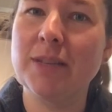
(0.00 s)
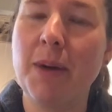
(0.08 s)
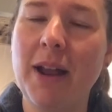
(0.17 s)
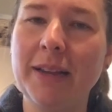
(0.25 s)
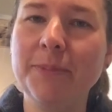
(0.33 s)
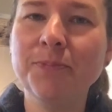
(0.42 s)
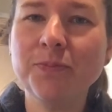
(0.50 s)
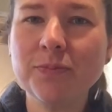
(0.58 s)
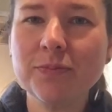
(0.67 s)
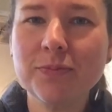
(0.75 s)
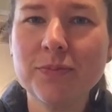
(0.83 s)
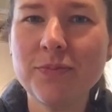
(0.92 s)
body.
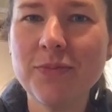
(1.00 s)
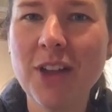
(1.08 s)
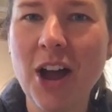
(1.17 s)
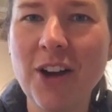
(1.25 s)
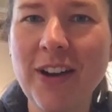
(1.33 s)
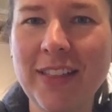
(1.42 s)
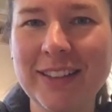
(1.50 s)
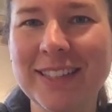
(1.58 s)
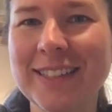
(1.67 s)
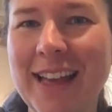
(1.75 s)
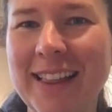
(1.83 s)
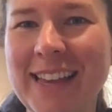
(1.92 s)
All right, this
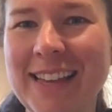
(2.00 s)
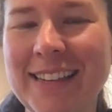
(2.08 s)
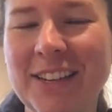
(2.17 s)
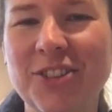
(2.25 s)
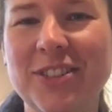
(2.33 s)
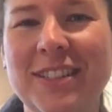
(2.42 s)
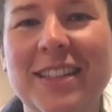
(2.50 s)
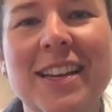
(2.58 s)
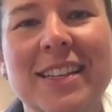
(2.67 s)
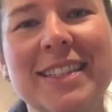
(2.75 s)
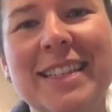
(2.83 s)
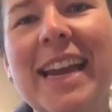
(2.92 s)
is Kellyanne Nickerson
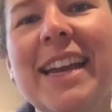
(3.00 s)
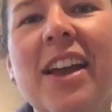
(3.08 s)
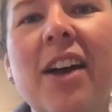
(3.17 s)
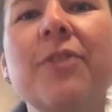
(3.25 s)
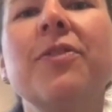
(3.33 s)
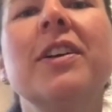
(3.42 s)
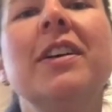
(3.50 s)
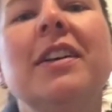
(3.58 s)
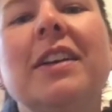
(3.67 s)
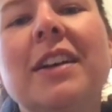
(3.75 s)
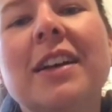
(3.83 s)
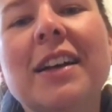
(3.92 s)
signing off.
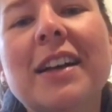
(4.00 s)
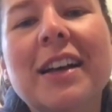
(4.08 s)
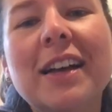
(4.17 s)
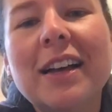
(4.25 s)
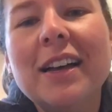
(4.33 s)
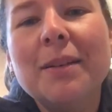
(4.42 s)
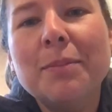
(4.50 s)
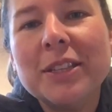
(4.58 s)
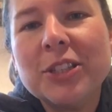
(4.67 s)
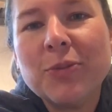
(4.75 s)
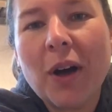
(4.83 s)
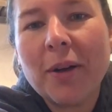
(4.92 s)

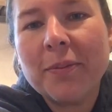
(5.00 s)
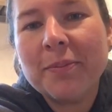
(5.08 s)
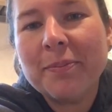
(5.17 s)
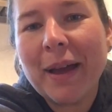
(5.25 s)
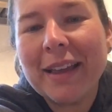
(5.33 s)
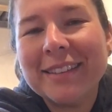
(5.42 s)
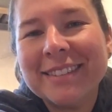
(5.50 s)
Bless you all. Bye.